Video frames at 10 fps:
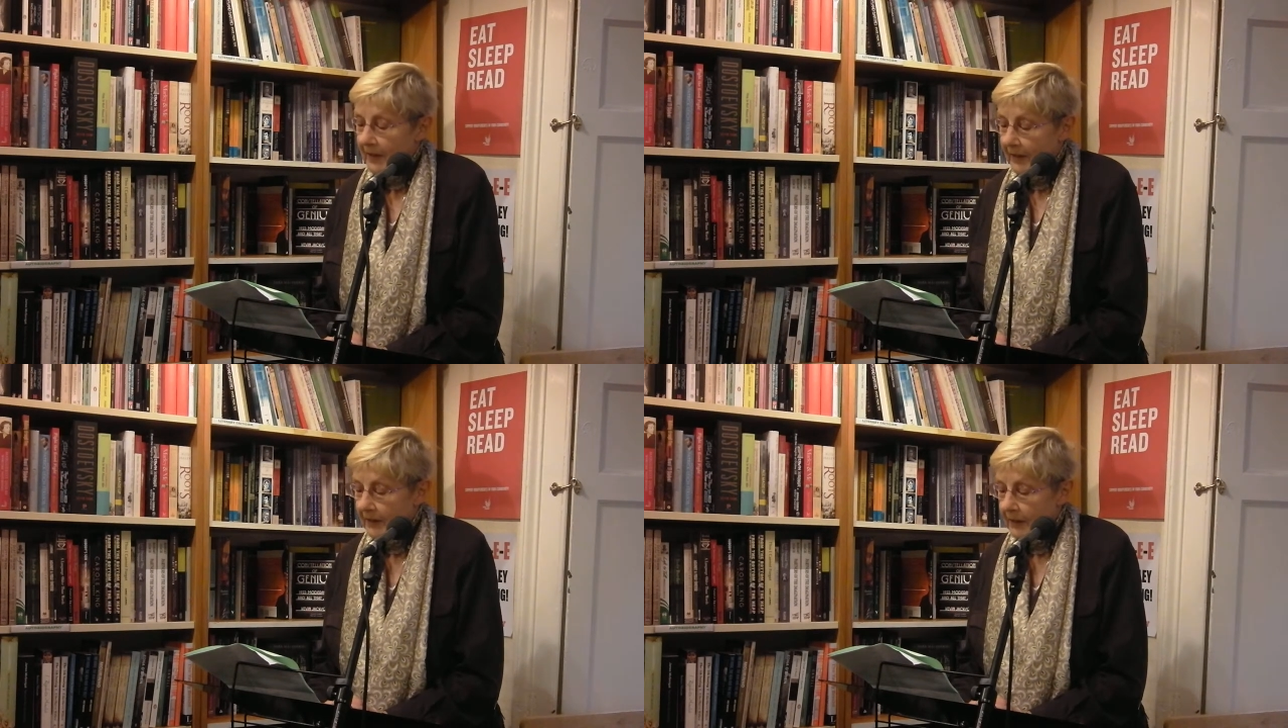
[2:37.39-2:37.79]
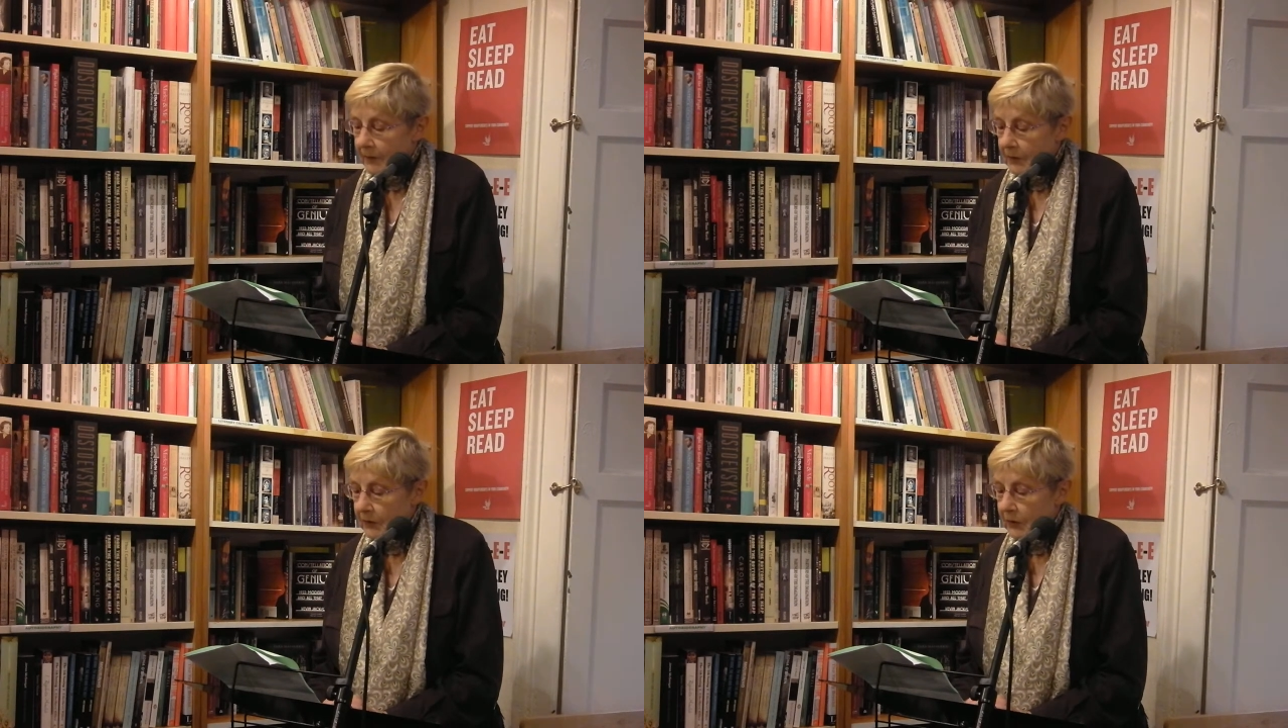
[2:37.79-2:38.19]
and um,
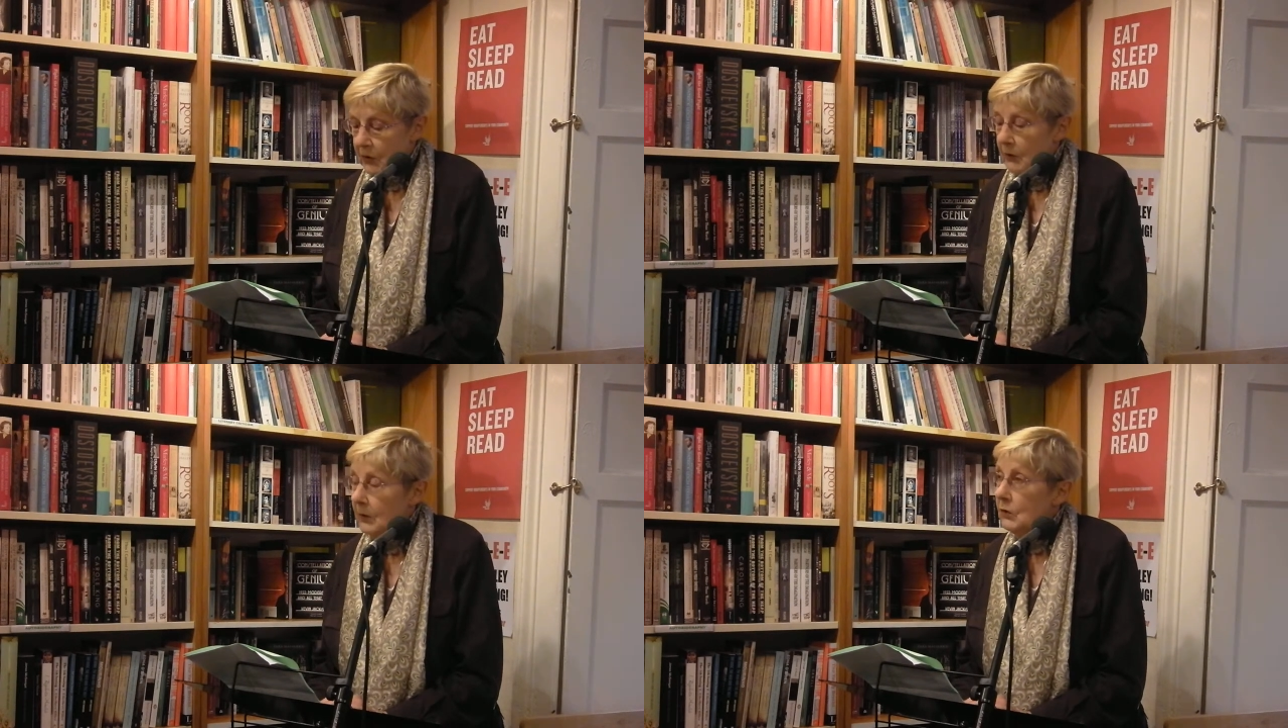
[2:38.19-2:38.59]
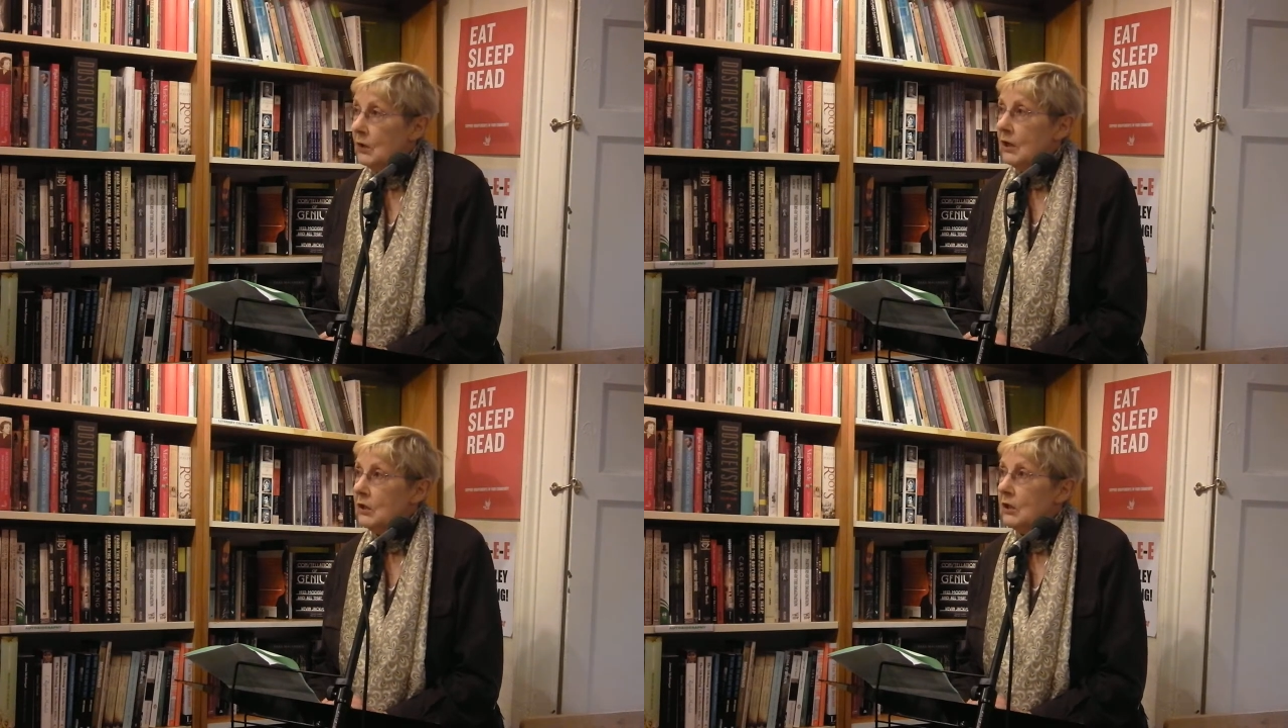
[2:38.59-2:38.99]
gives continuing
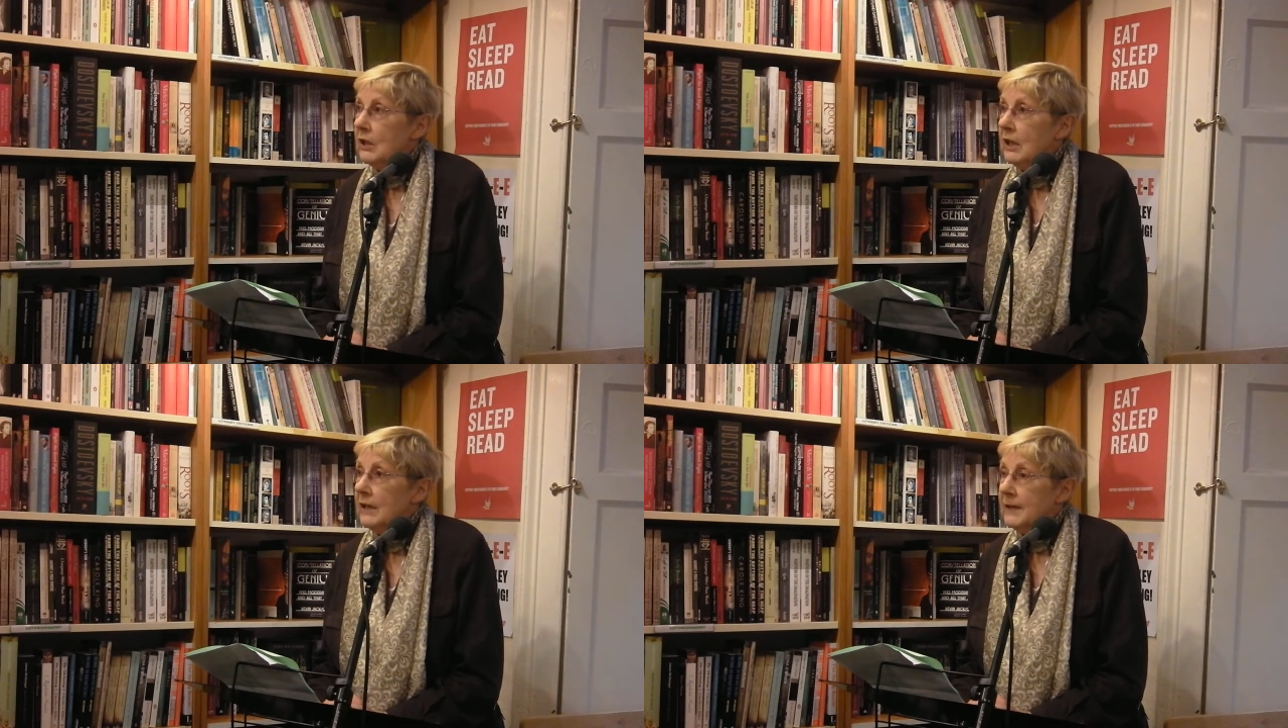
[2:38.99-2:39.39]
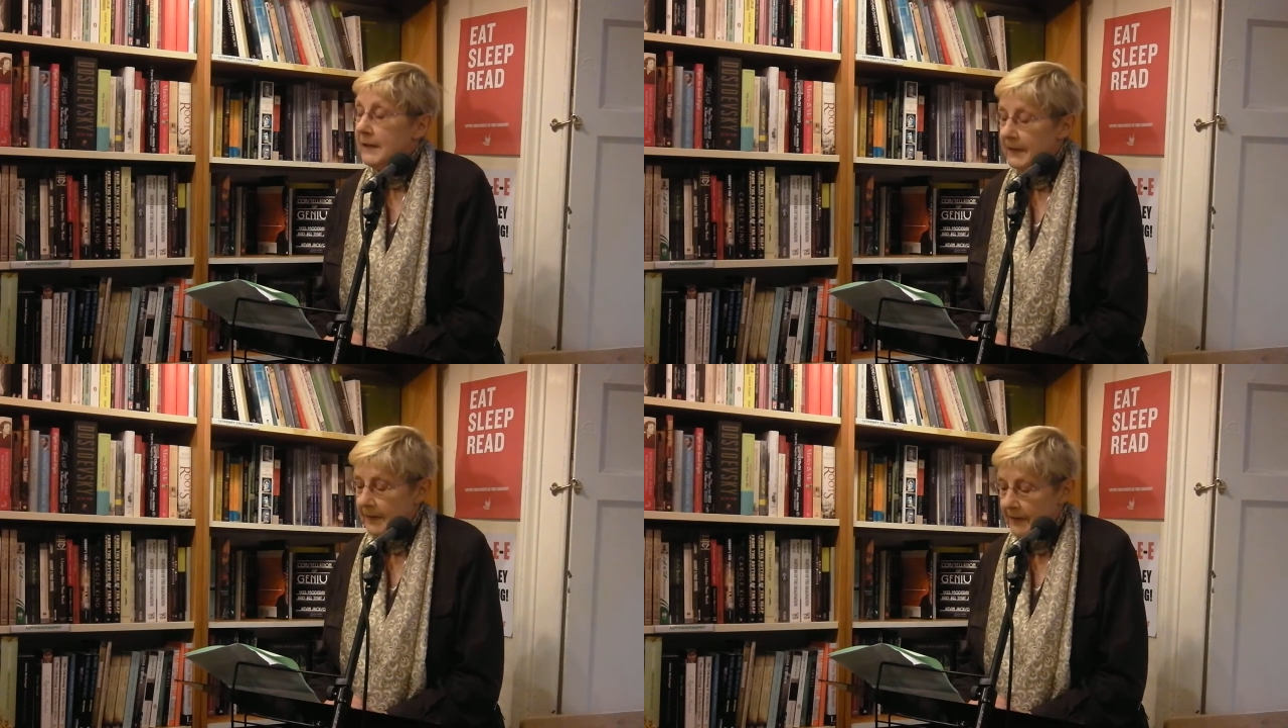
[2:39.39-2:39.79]
education
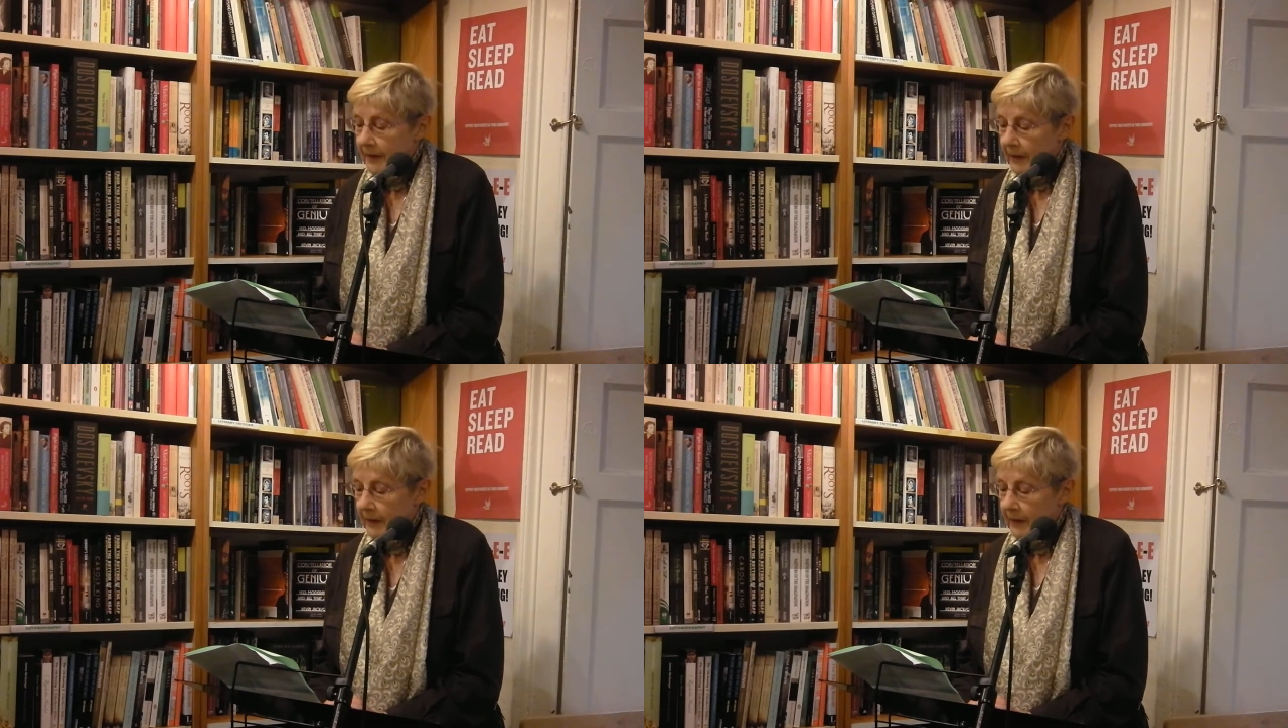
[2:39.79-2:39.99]
classes